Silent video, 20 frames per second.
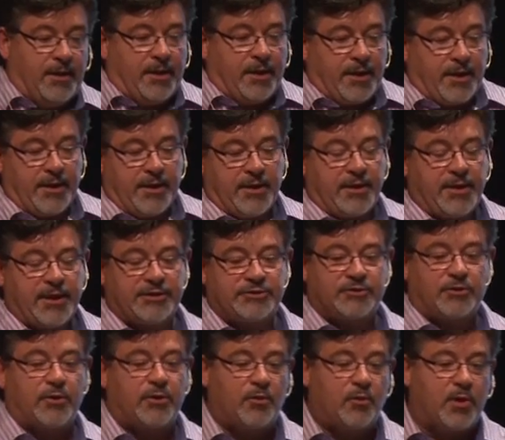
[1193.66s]
that's
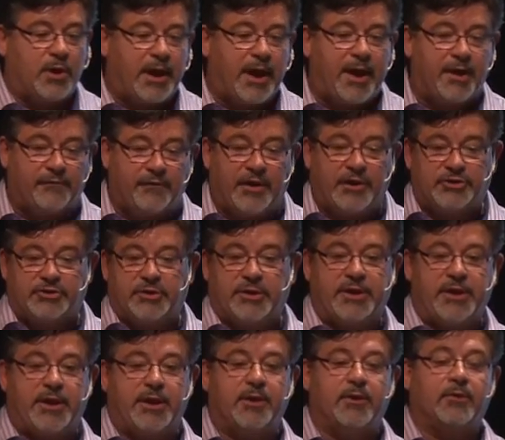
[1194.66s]
sort of what I
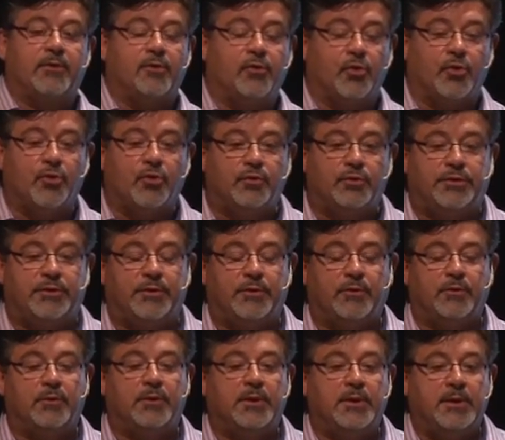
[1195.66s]
eventually grew
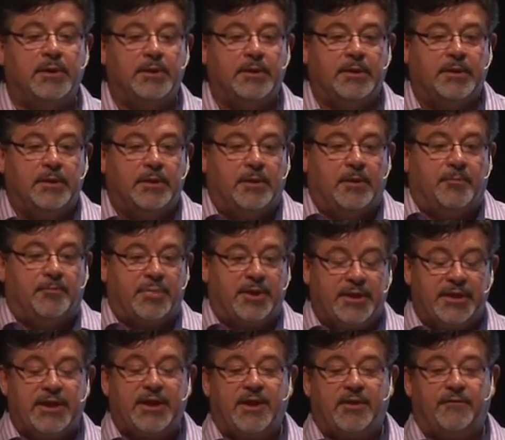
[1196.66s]
to
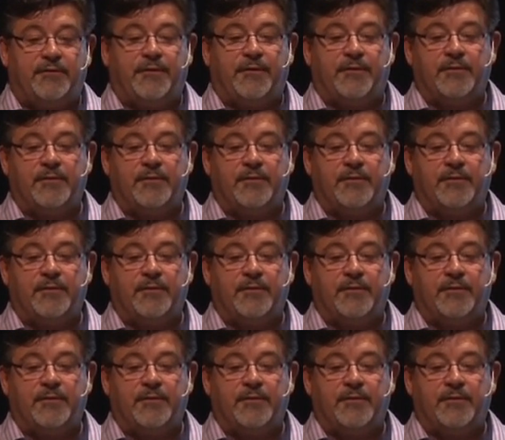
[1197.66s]
believe,